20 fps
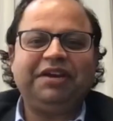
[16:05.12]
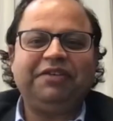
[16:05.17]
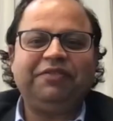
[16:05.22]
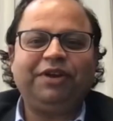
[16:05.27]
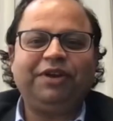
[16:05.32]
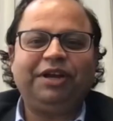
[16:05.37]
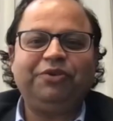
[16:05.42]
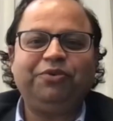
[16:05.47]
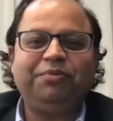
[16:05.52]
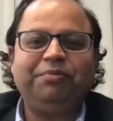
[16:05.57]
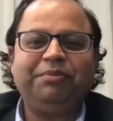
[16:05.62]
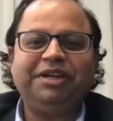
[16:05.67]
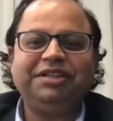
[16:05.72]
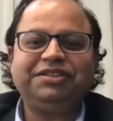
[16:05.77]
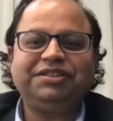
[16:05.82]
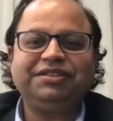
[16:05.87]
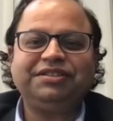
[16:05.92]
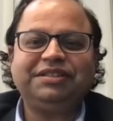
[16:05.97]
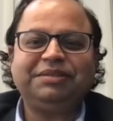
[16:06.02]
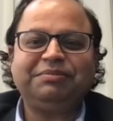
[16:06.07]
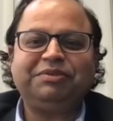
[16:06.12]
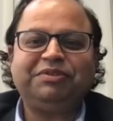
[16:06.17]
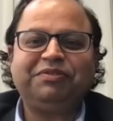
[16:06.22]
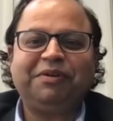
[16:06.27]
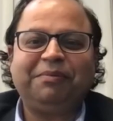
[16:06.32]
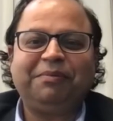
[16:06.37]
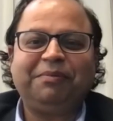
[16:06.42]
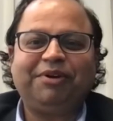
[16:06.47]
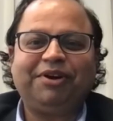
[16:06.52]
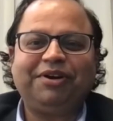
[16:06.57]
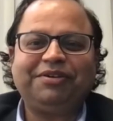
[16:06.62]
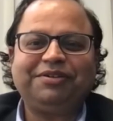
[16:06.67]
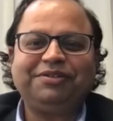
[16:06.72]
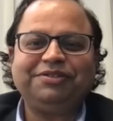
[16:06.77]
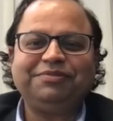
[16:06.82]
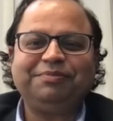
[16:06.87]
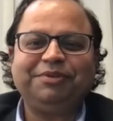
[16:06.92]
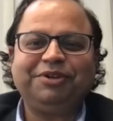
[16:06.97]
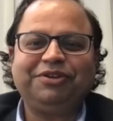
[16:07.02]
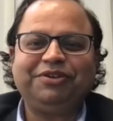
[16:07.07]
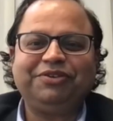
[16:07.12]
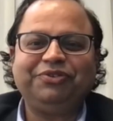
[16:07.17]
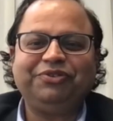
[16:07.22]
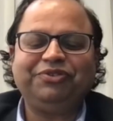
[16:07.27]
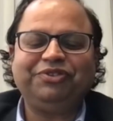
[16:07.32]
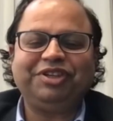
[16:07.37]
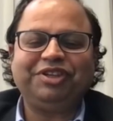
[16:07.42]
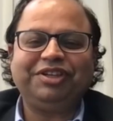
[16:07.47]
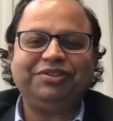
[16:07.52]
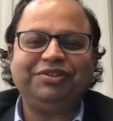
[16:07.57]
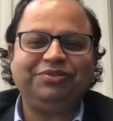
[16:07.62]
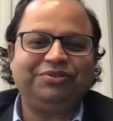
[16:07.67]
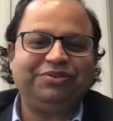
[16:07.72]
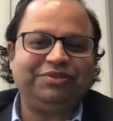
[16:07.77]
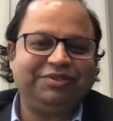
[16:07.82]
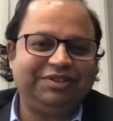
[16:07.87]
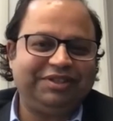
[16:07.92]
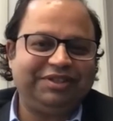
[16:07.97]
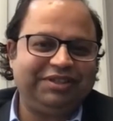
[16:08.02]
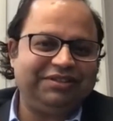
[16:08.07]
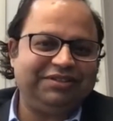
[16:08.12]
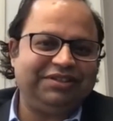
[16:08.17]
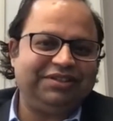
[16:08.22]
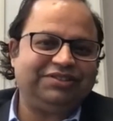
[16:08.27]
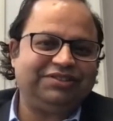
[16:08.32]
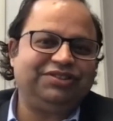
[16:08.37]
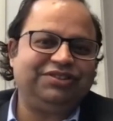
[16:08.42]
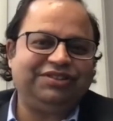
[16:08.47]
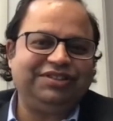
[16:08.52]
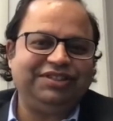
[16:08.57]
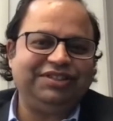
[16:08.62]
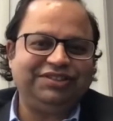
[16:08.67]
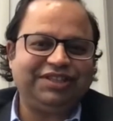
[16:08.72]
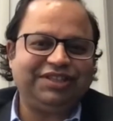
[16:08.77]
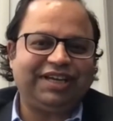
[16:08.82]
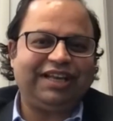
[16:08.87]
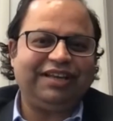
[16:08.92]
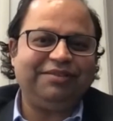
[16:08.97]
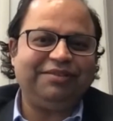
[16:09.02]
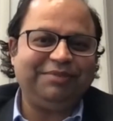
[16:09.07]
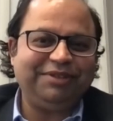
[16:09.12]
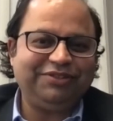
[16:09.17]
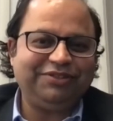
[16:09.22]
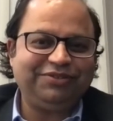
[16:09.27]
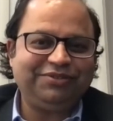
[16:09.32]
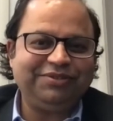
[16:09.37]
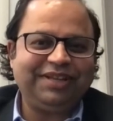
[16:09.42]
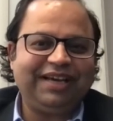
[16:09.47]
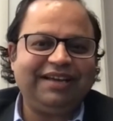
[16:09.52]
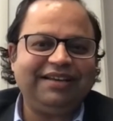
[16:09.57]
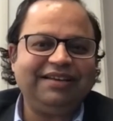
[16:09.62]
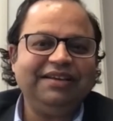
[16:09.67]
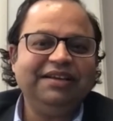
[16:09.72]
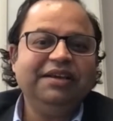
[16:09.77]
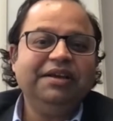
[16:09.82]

careful. I don't mention some of our partners because uh, there, are strategic elements to that.